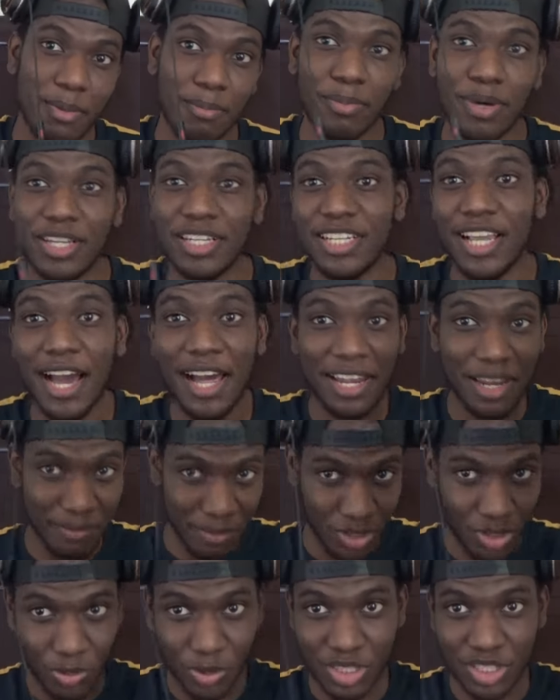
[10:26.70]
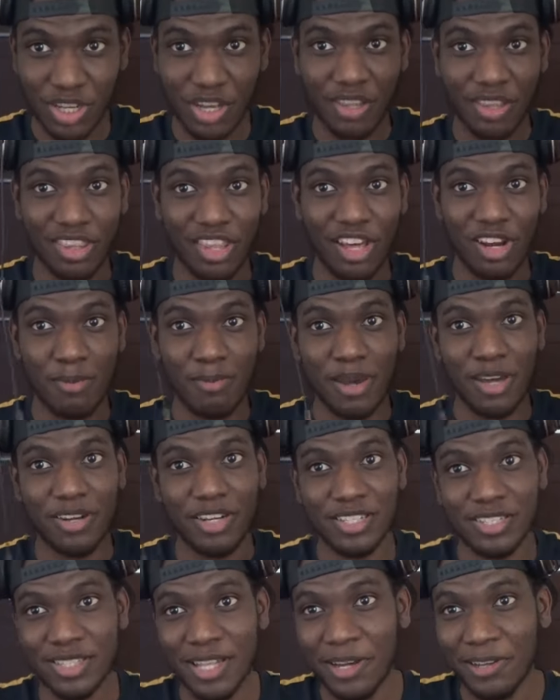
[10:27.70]
But y'all let me know what y'all thought about
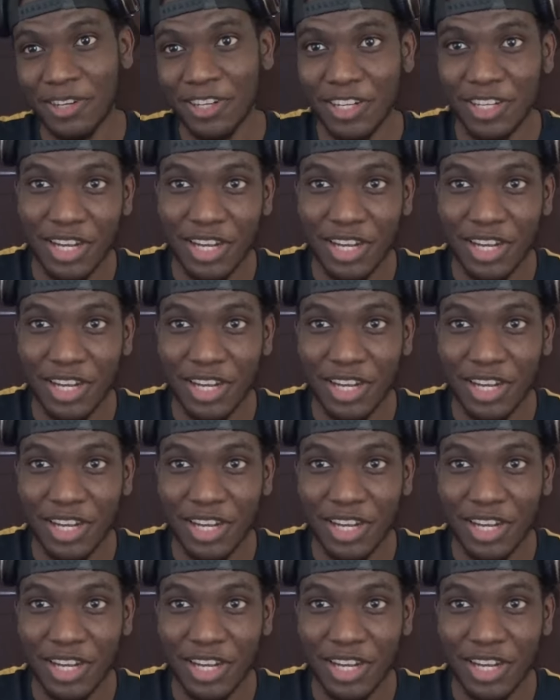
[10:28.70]
this down in the